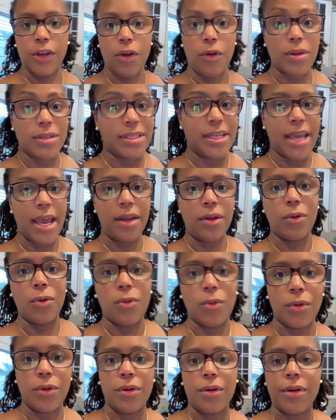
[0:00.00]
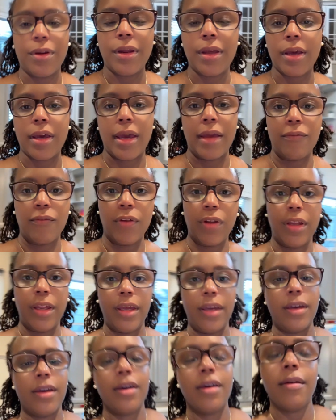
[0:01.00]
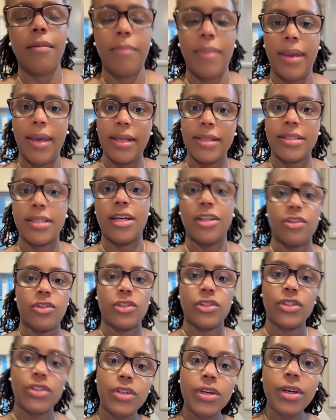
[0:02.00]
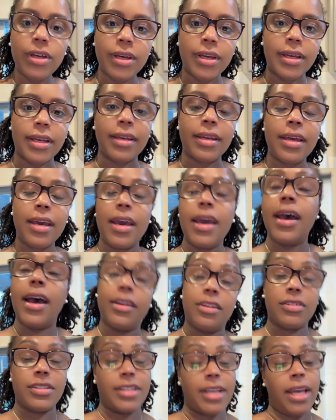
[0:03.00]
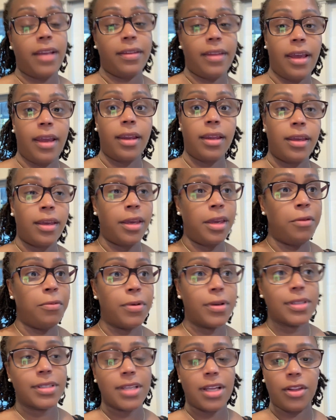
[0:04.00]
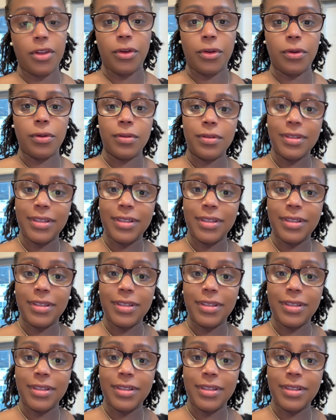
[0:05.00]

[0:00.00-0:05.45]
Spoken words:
as he got older and really began to understand that he was a little